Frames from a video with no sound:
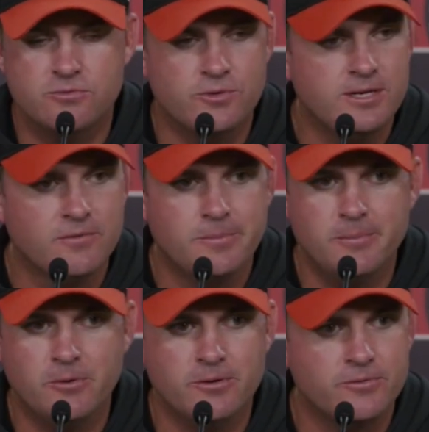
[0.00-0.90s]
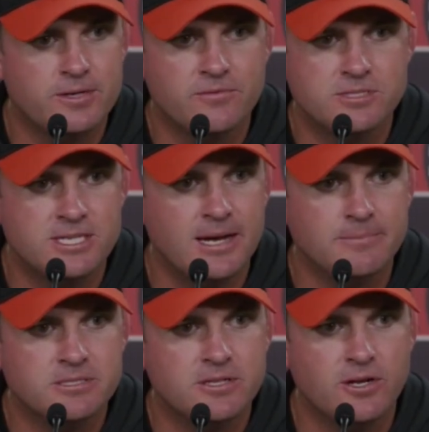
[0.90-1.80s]
Three different people on three different
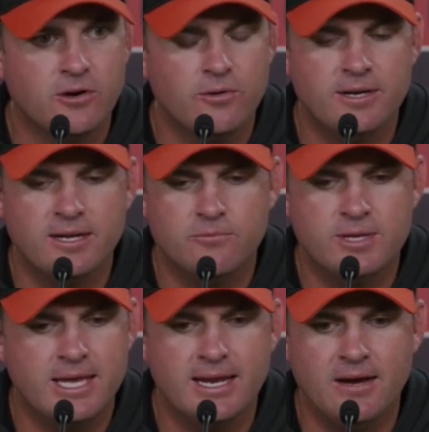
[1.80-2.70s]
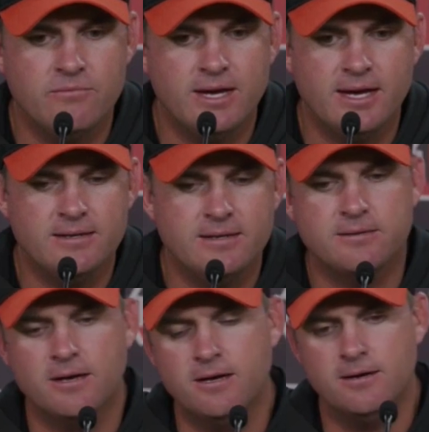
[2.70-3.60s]
snaps. You know, and, and we can't have that.
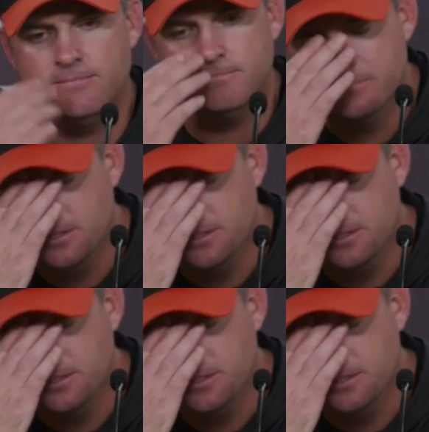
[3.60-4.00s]
Um,